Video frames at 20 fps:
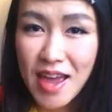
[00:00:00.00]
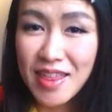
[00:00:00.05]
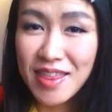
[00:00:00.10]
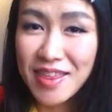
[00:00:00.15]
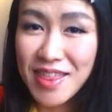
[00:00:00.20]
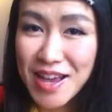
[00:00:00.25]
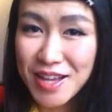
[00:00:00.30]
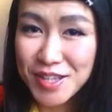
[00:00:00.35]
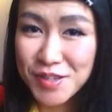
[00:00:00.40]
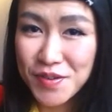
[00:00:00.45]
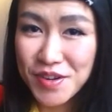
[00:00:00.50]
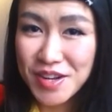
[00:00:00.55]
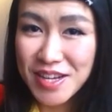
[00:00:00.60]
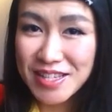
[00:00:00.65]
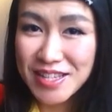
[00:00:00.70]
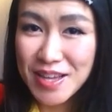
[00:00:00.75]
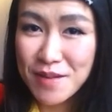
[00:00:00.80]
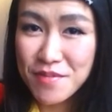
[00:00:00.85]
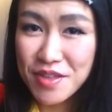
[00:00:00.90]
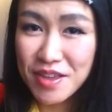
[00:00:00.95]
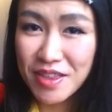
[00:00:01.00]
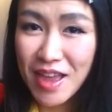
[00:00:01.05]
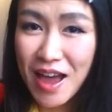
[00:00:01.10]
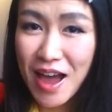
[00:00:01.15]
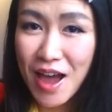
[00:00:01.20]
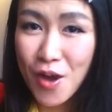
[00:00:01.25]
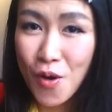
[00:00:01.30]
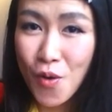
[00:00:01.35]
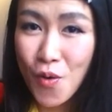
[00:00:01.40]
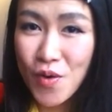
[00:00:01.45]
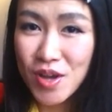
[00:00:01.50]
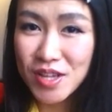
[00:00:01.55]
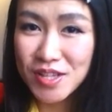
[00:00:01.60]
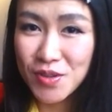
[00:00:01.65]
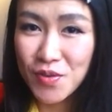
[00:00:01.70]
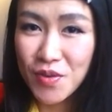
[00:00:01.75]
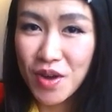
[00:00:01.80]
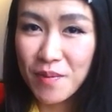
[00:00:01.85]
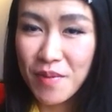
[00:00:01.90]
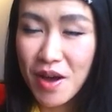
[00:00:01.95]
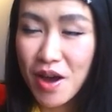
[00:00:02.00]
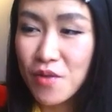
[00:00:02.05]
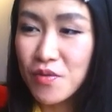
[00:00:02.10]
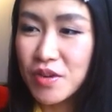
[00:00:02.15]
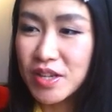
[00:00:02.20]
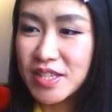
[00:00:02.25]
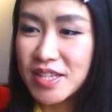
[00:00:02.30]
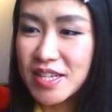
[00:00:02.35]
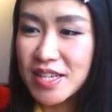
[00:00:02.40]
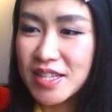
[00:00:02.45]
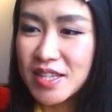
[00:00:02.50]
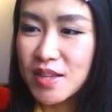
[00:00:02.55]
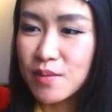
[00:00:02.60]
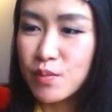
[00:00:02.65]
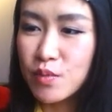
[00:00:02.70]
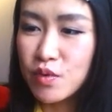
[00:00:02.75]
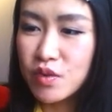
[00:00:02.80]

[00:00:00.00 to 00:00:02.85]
And the next one is something that I always talk about, which is the